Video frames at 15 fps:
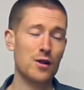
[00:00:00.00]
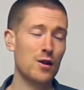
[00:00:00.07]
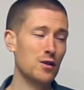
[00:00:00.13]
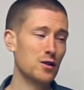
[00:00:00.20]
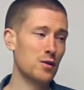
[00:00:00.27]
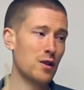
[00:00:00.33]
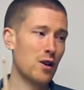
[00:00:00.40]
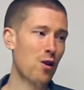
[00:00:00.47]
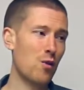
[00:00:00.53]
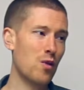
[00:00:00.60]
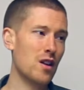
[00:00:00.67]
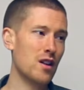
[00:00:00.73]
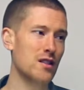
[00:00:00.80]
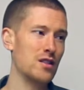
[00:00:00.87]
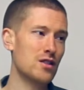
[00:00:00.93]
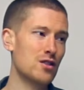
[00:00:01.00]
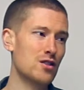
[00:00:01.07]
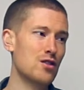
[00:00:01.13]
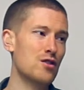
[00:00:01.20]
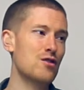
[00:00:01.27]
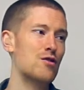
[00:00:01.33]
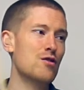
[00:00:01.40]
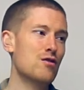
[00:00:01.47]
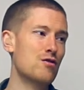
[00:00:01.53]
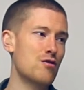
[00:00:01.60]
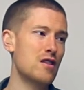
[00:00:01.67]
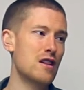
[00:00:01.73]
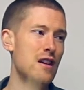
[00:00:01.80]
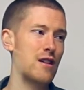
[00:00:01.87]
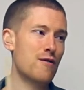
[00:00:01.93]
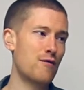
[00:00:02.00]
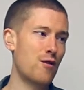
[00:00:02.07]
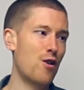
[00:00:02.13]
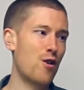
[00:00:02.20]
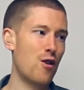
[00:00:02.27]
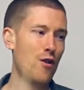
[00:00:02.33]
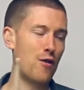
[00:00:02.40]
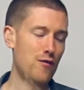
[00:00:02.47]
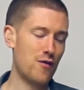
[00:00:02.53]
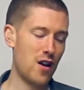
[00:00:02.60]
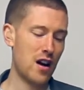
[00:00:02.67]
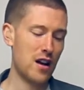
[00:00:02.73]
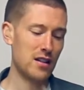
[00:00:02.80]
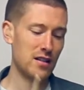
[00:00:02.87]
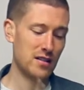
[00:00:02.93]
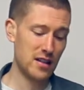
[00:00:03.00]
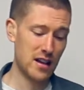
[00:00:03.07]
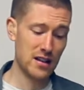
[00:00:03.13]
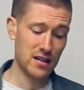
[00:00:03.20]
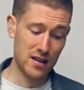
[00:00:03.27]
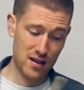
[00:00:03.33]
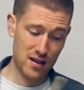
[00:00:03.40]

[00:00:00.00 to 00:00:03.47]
So we got 1, 2, 3, 4, 5, 6.